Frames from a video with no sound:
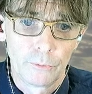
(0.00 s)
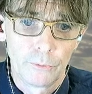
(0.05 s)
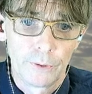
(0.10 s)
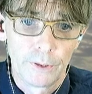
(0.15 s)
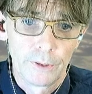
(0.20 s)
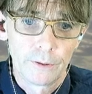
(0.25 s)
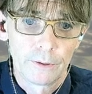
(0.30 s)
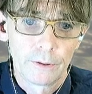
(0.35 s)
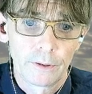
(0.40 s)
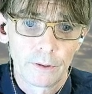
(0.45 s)
to
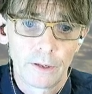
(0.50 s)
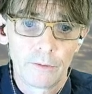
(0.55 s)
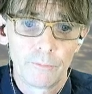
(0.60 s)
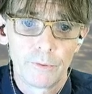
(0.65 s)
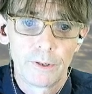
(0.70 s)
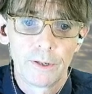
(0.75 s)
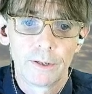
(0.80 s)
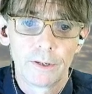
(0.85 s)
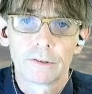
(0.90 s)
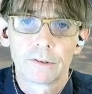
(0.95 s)
here, and
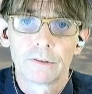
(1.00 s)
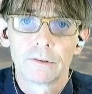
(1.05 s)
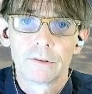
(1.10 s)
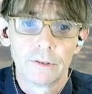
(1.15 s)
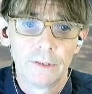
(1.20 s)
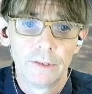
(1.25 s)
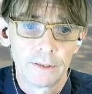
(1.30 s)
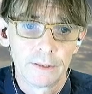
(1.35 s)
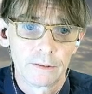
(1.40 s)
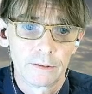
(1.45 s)
we get
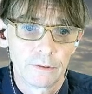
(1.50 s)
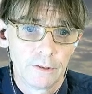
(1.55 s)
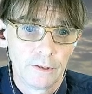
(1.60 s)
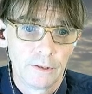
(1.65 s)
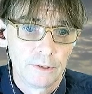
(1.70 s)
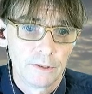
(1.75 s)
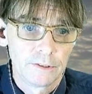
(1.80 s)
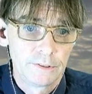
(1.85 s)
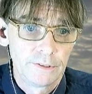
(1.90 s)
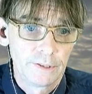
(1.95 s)
that
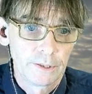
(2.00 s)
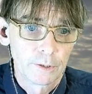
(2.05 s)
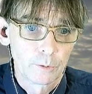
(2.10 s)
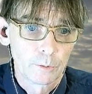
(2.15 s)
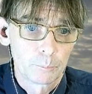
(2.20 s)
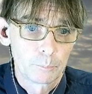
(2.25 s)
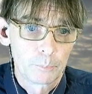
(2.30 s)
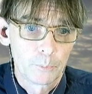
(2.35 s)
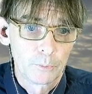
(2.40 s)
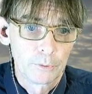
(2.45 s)

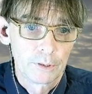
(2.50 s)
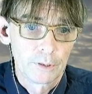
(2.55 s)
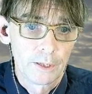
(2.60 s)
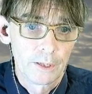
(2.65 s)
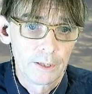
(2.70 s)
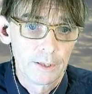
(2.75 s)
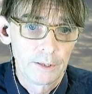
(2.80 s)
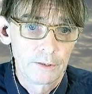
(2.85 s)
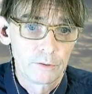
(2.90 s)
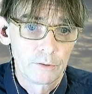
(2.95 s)

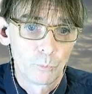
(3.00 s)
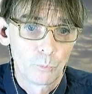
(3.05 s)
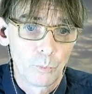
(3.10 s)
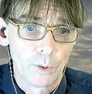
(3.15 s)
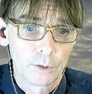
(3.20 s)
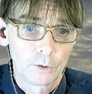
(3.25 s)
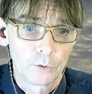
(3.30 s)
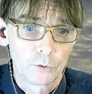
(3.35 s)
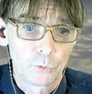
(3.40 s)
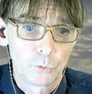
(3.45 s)

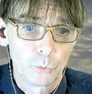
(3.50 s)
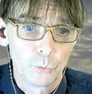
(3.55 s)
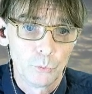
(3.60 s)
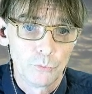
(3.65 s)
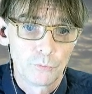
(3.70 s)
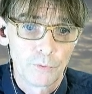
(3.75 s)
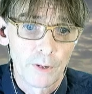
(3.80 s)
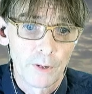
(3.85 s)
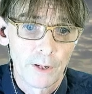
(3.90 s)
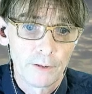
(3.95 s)

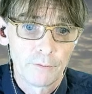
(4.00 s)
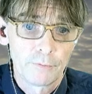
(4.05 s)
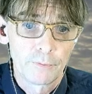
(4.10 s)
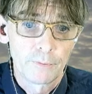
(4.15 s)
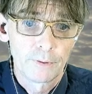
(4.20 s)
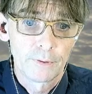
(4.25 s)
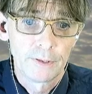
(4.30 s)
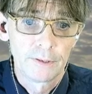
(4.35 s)
0.8125